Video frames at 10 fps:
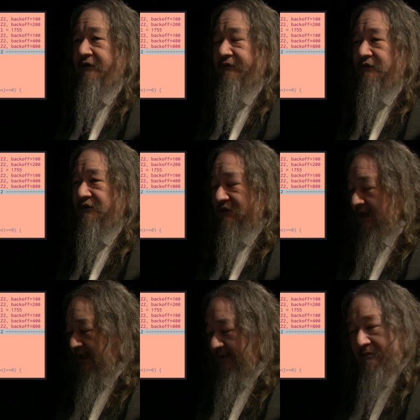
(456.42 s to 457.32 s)
the first
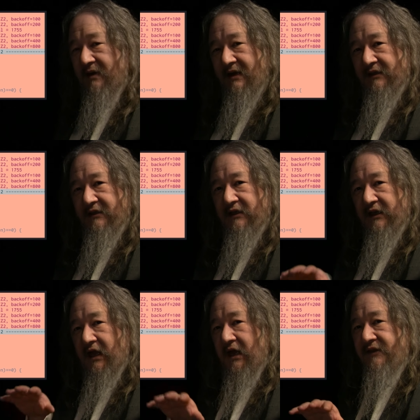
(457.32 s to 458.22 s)
time my little
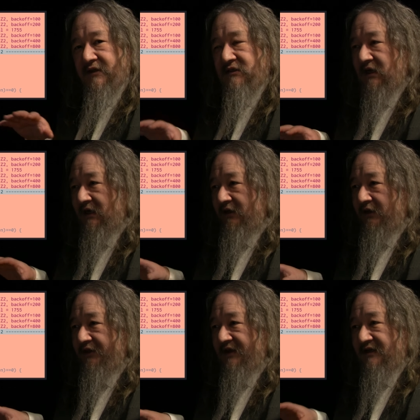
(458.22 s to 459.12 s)
on the tile
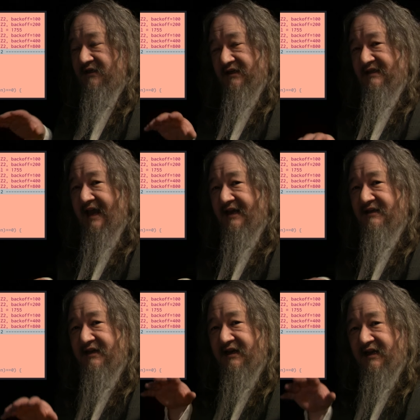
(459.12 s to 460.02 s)
thing
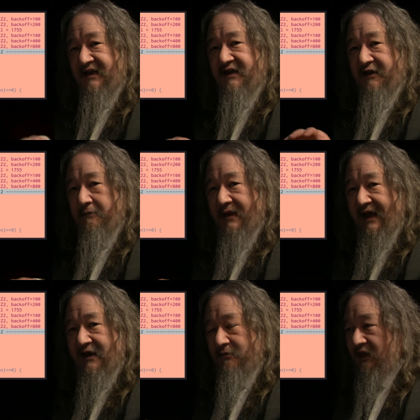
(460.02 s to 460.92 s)
detected an
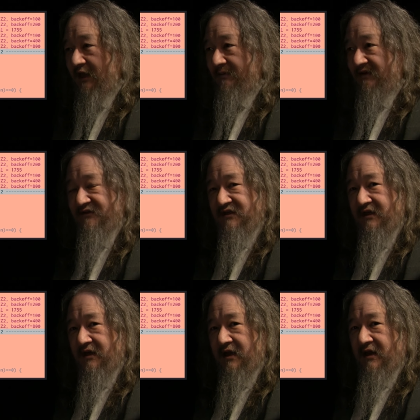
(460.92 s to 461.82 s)
incompatible
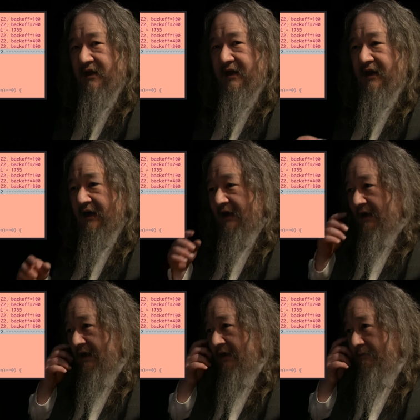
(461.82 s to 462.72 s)
MFZ uh,
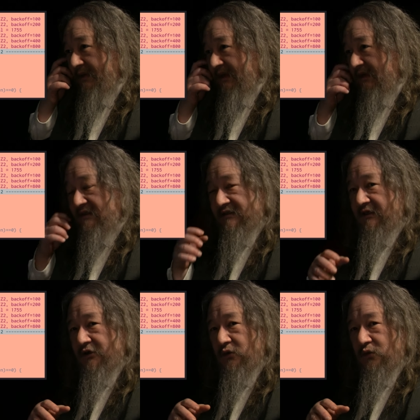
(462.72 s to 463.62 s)
uh, because, you
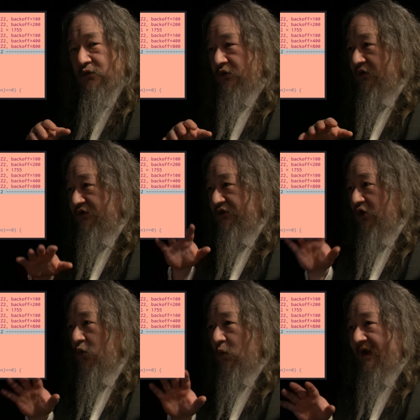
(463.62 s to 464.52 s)
know, there's
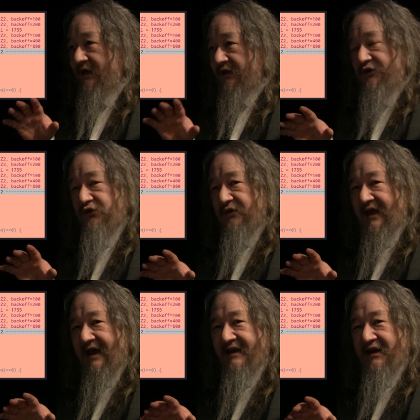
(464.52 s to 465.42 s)
no way to do
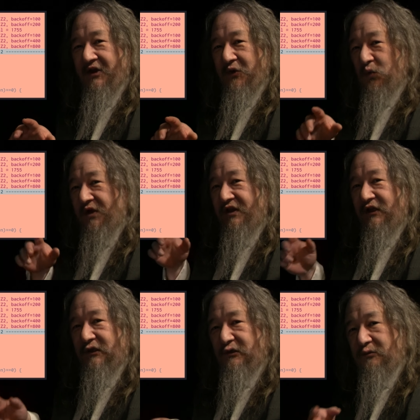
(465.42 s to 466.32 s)
that with a
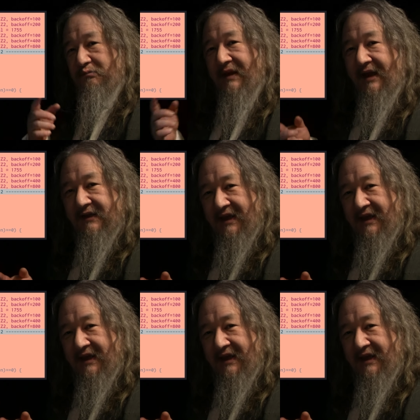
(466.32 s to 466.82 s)
loopback